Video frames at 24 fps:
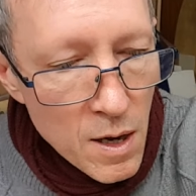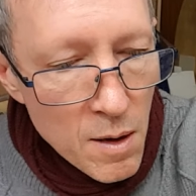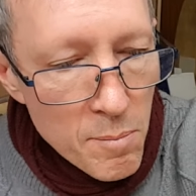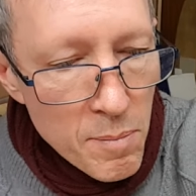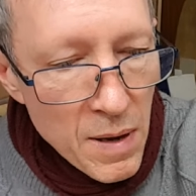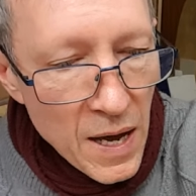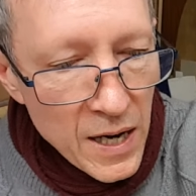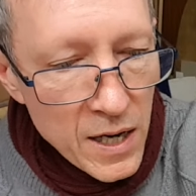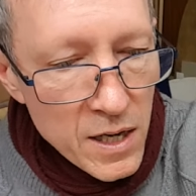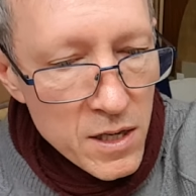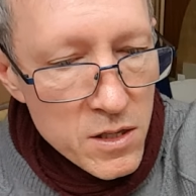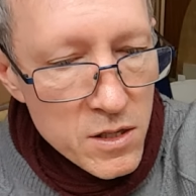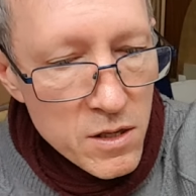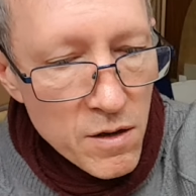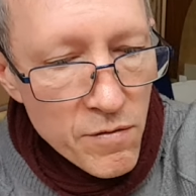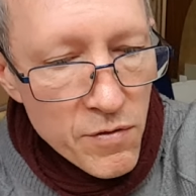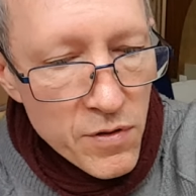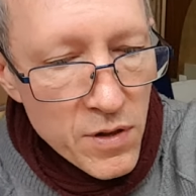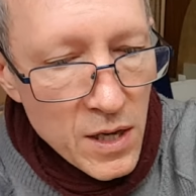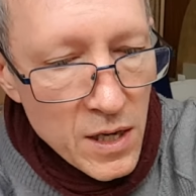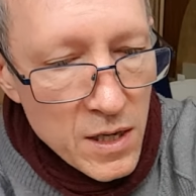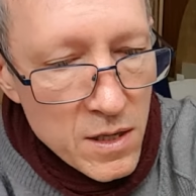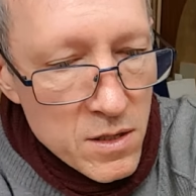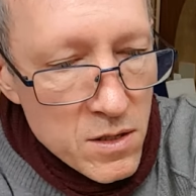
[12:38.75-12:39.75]
packets of
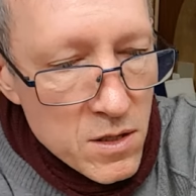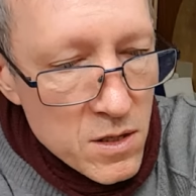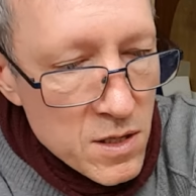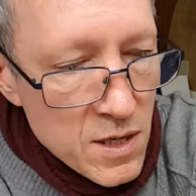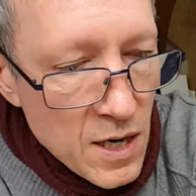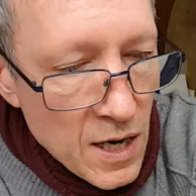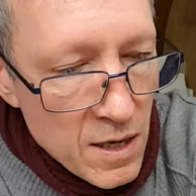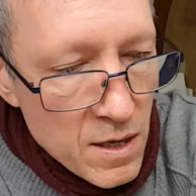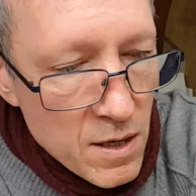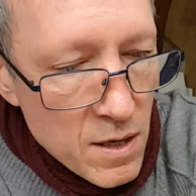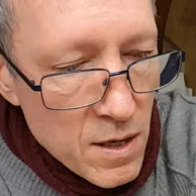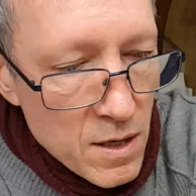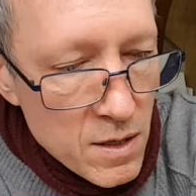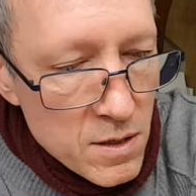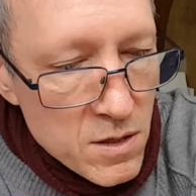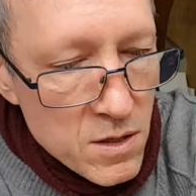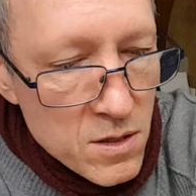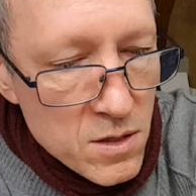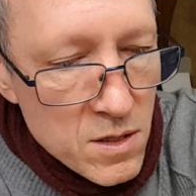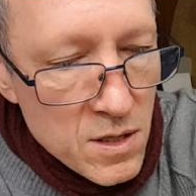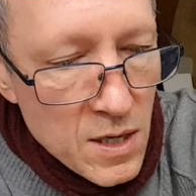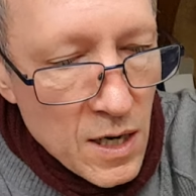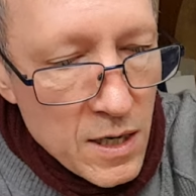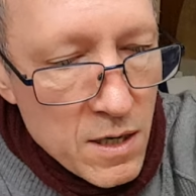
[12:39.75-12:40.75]
things
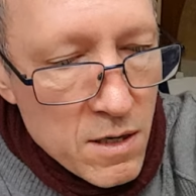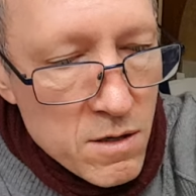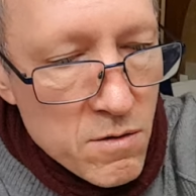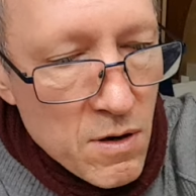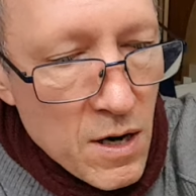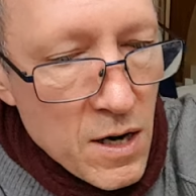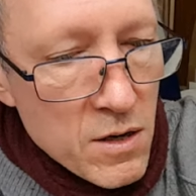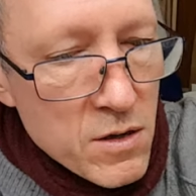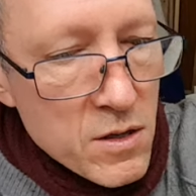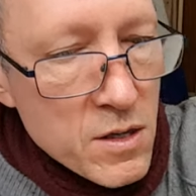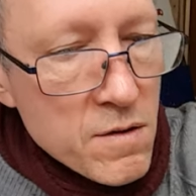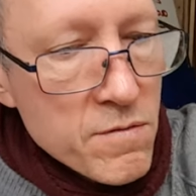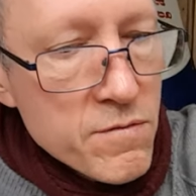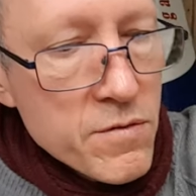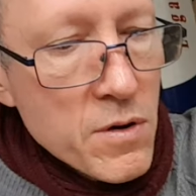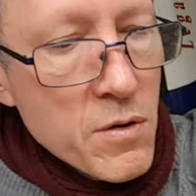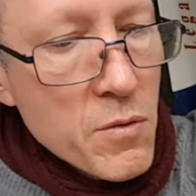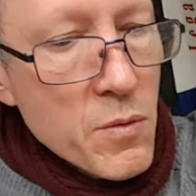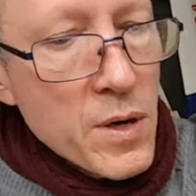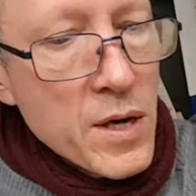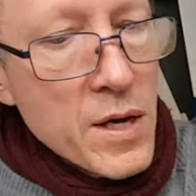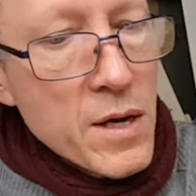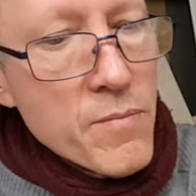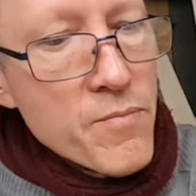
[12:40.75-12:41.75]
stuck around
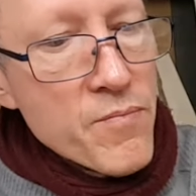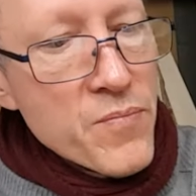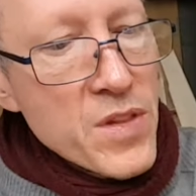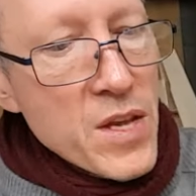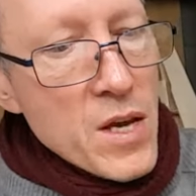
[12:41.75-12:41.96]
everywhere.